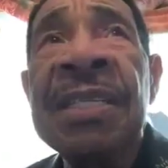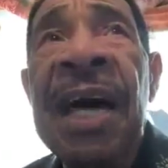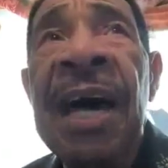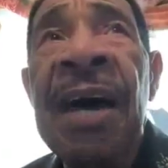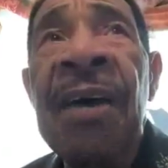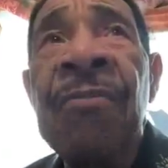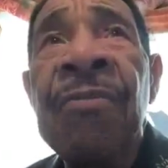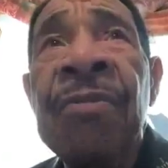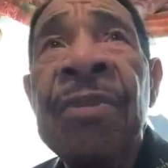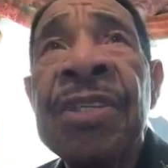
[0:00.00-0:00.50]

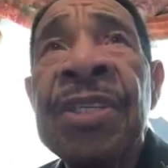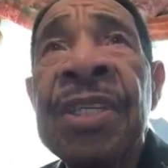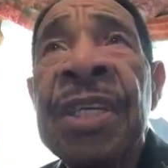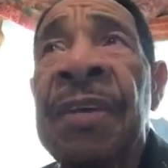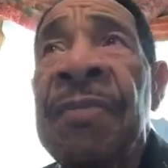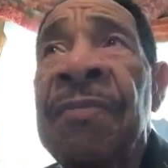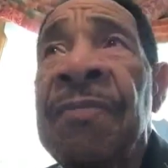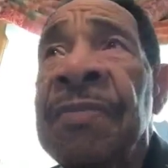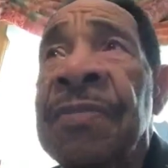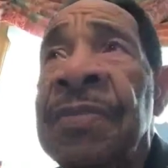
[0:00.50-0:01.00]
I've
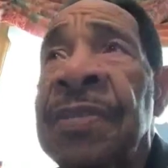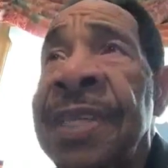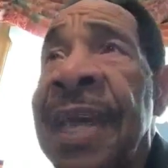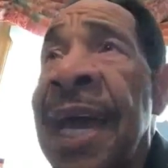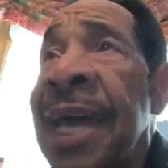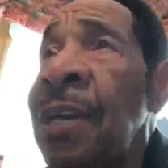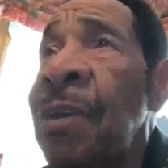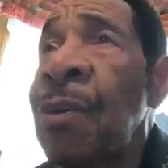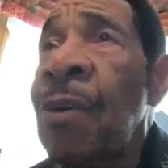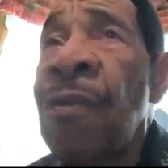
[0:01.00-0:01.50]
received
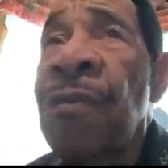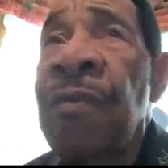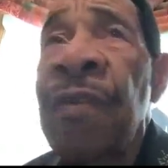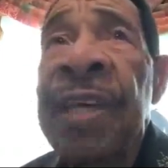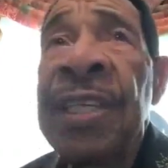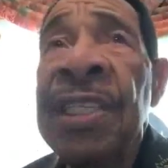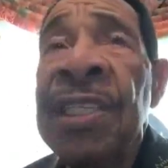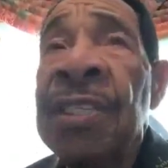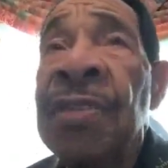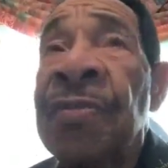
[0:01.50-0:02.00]
standing
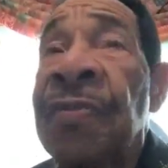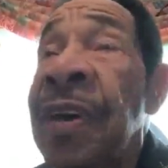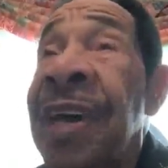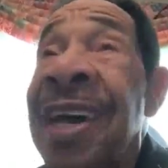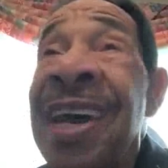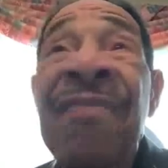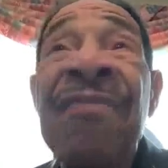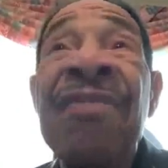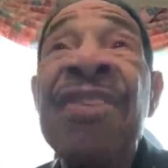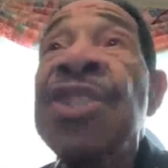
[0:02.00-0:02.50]
ovations for
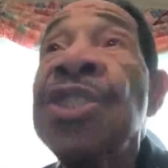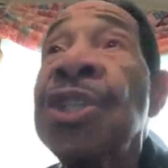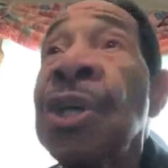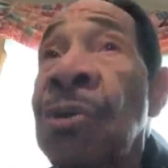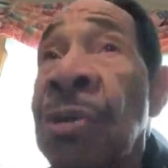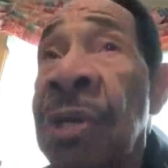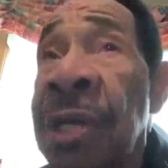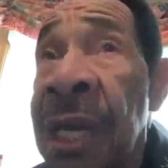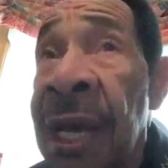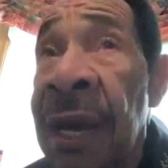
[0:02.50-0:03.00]
every
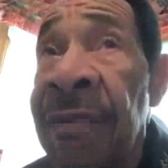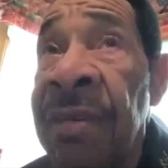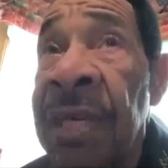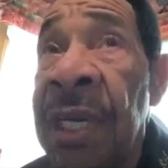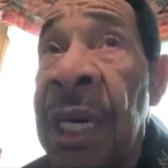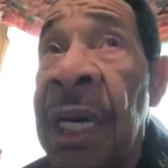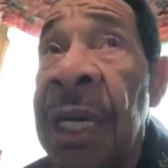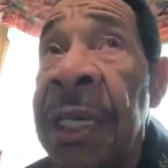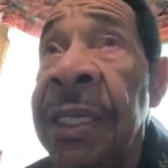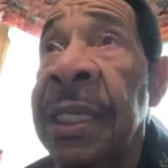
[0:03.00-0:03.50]
show that I've
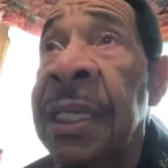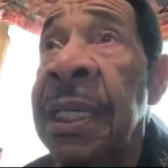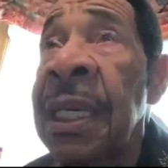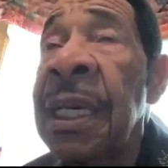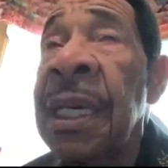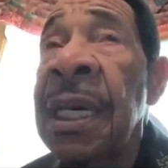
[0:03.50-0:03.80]
done,